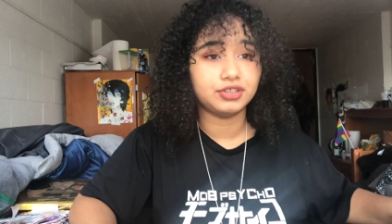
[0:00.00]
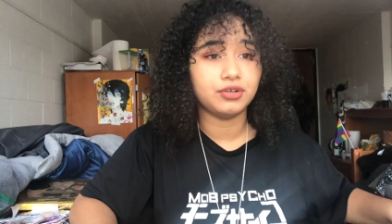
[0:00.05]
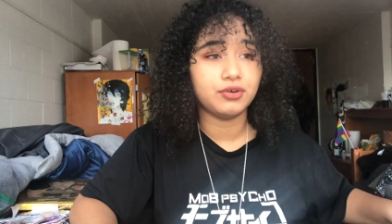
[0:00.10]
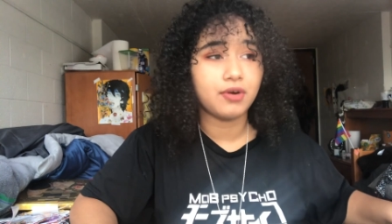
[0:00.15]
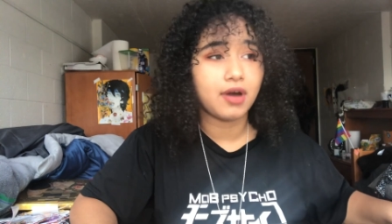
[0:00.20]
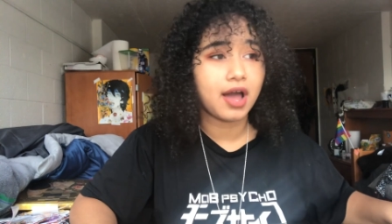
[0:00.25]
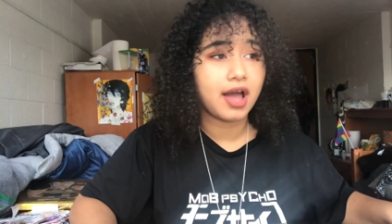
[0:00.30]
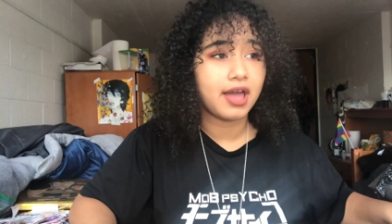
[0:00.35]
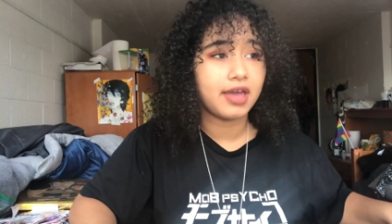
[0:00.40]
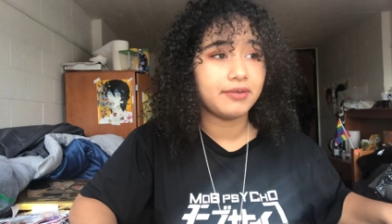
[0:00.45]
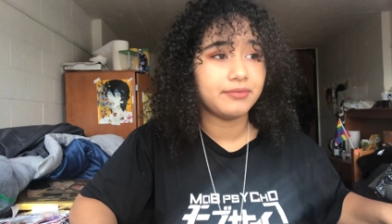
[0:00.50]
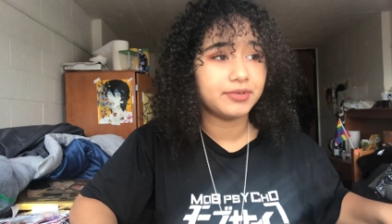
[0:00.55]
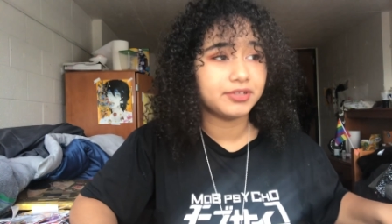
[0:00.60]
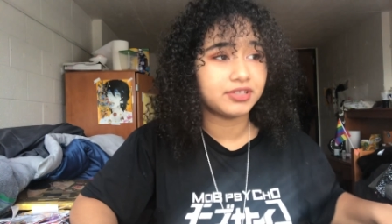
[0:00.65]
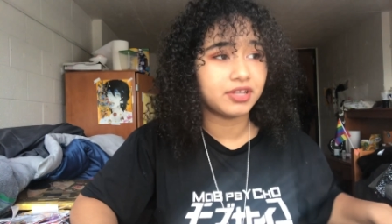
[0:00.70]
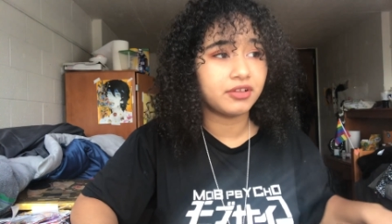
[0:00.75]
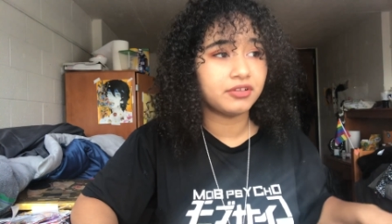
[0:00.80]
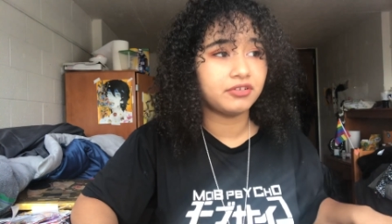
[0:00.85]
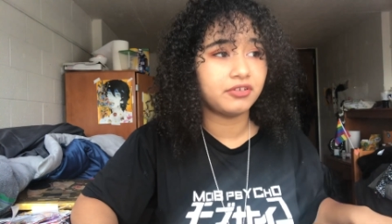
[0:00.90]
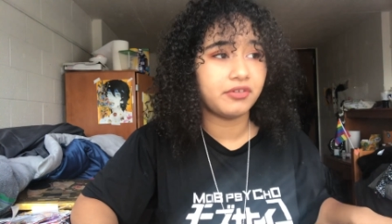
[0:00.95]
so I
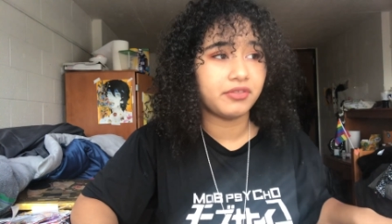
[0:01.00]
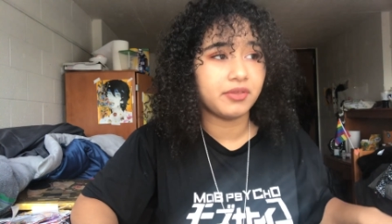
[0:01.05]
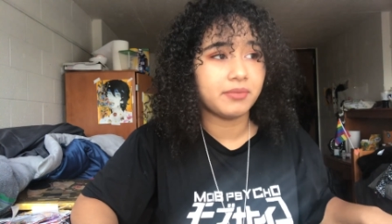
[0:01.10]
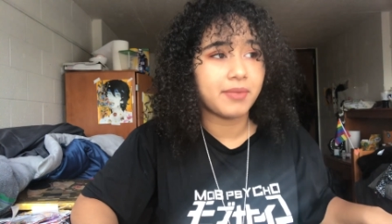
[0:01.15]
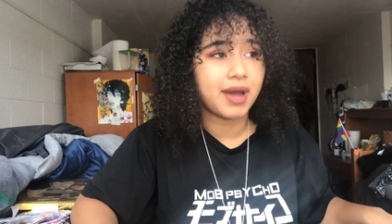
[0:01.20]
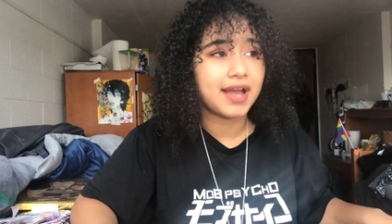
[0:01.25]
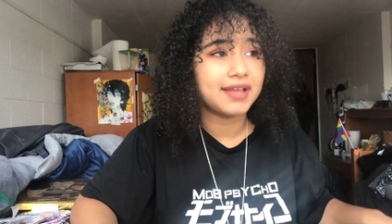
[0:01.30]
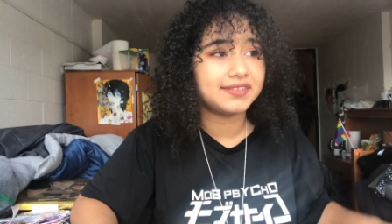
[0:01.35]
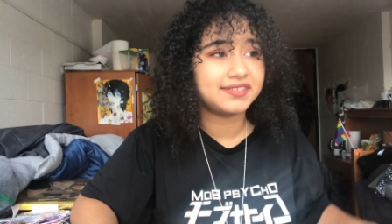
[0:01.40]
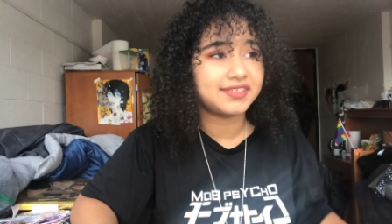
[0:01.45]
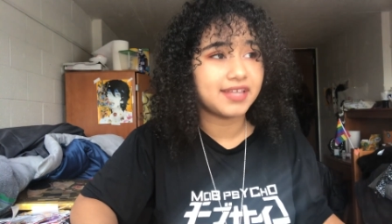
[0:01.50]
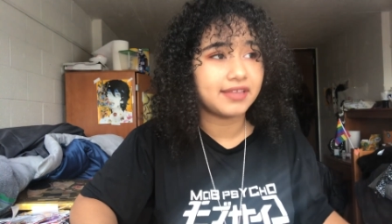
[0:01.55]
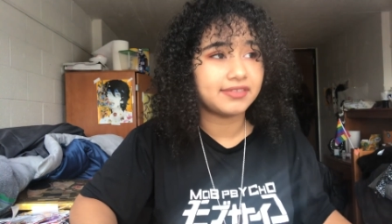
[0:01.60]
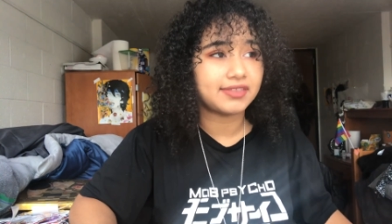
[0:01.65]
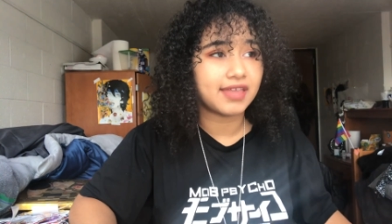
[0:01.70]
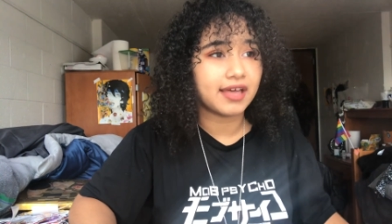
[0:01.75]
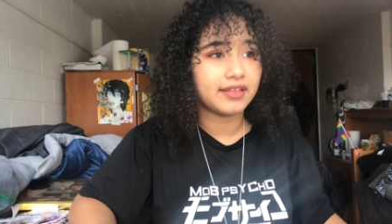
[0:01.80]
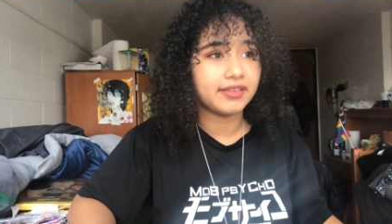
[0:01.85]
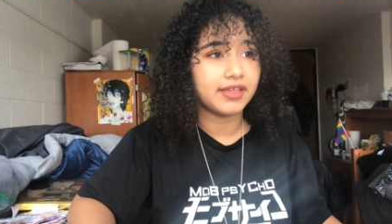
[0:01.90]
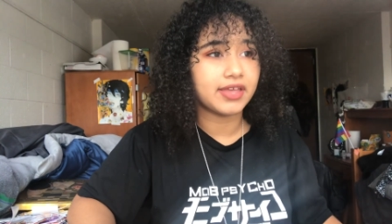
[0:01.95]
was under the
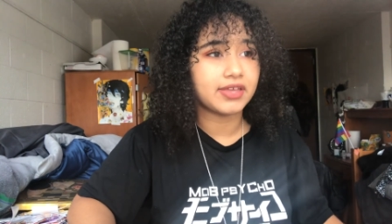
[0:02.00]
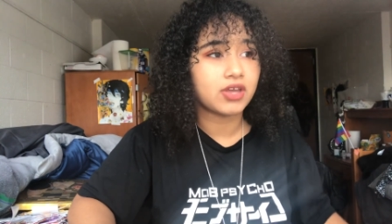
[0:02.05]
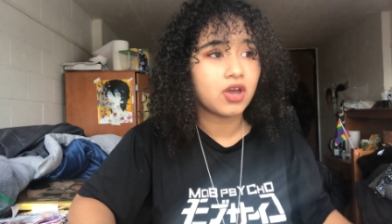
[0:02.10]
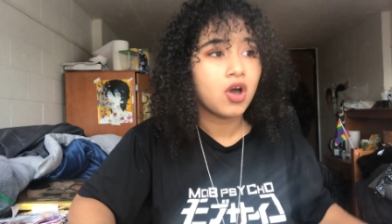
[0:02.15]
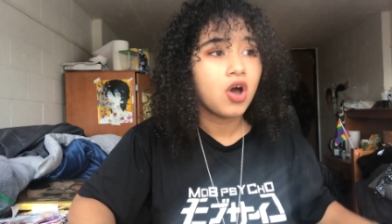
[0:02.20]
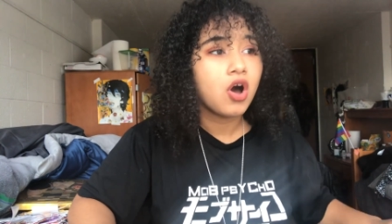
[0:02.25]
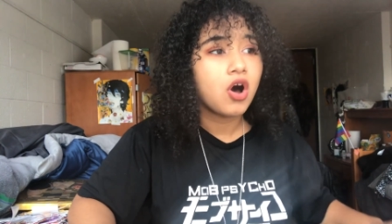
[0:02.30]
mindset that like